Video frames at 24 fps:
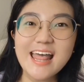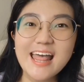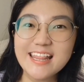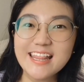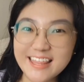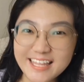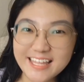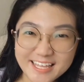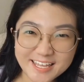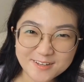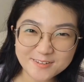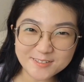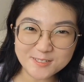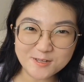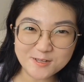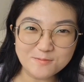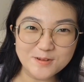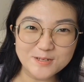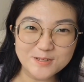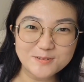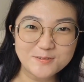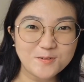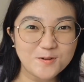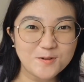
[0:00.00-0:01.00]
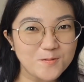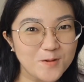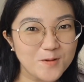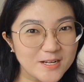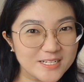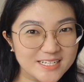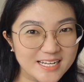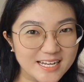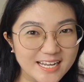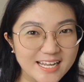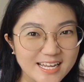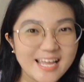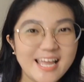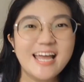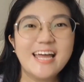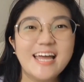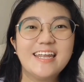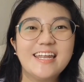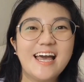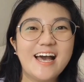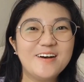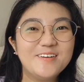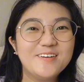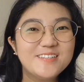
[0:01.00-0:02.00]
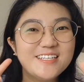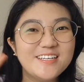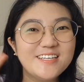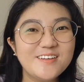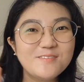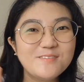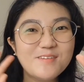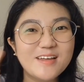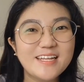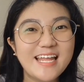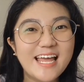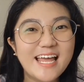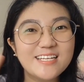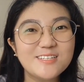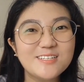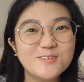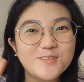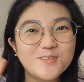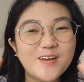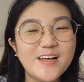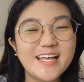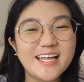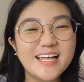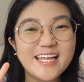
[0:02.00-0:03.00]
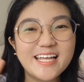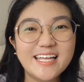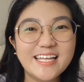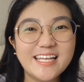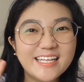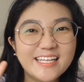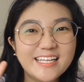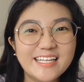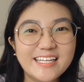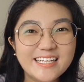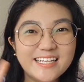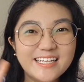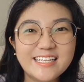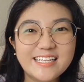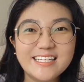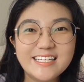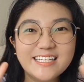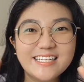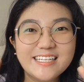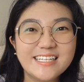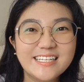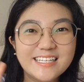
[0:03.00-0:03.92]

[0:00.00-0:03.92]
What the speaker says: Thank you so much for watching, and I'll see you in my next one.